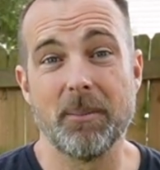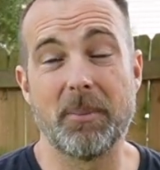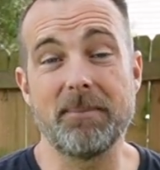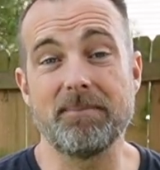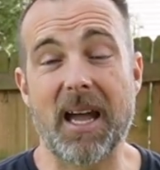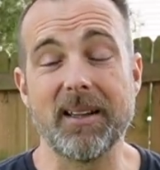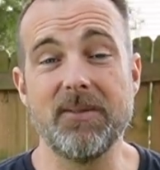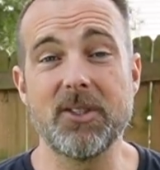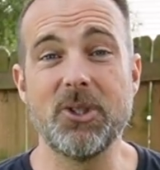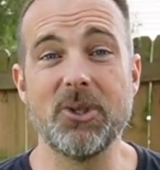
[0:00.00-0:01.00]
But I'll
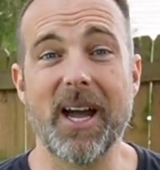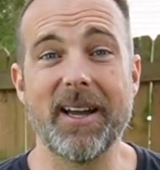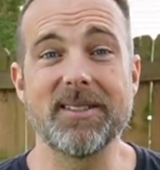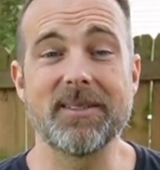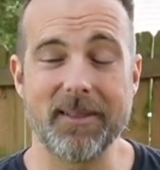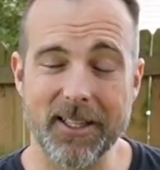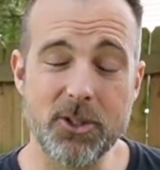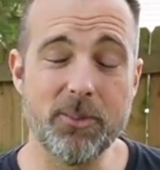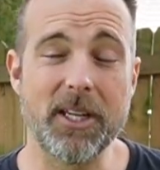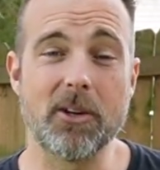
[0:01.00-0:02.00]
leave it to you guys,
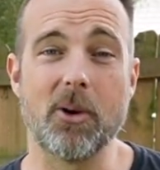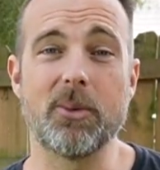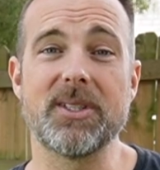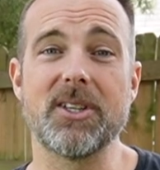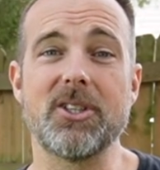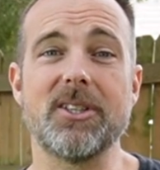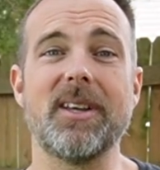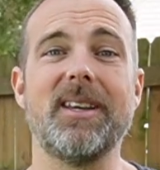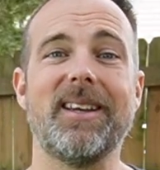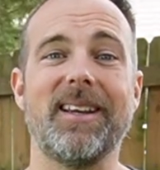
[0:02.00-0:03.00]
let you make your own decision.
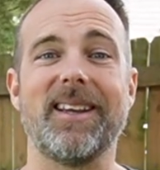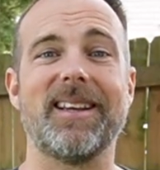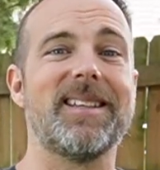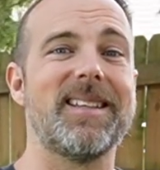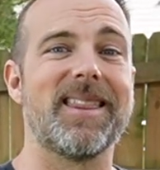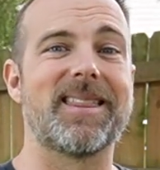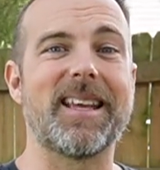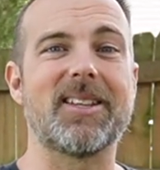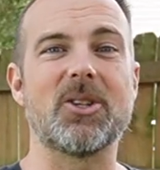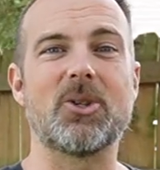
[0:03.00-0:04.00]

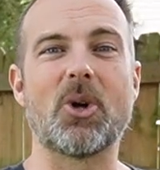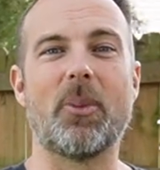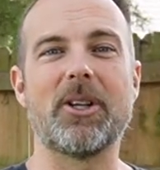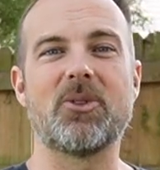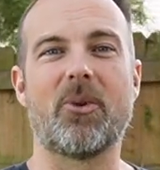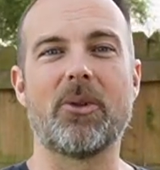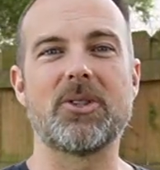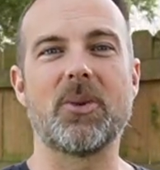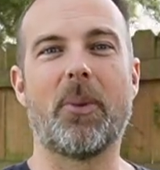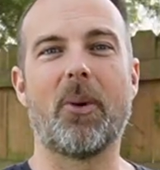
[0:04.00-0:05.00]
Thanks so much for the
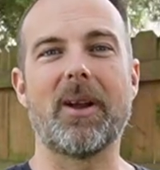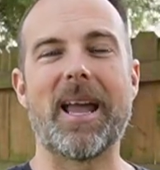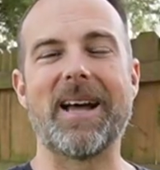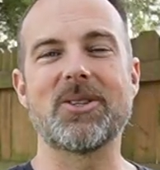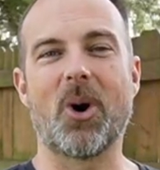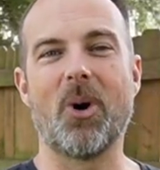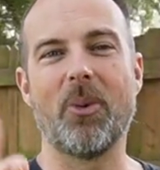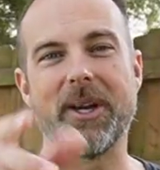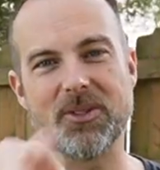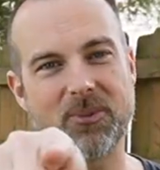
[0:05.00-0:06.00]
support. As
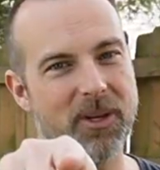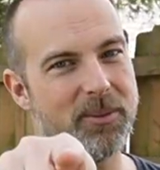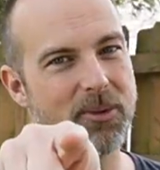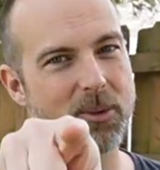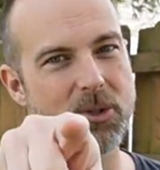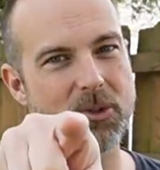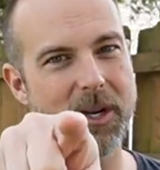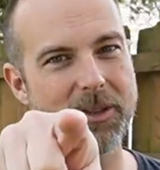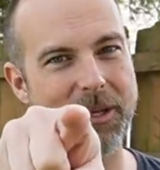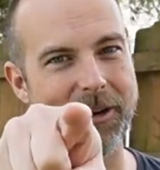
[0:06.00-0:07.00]
always, freedom through
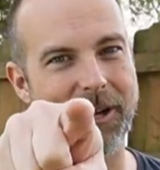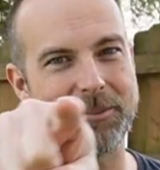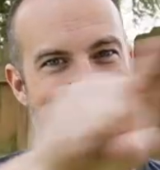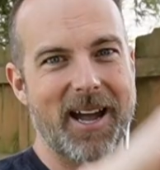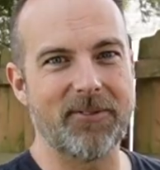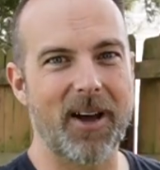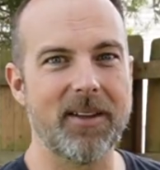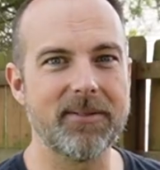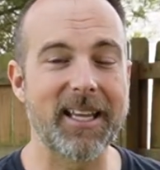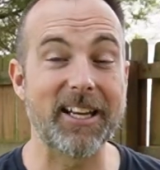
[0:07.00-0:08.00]
strength. Here comes a high
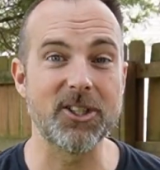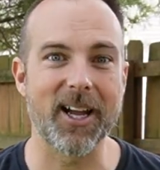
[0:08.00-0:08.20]
five. Catch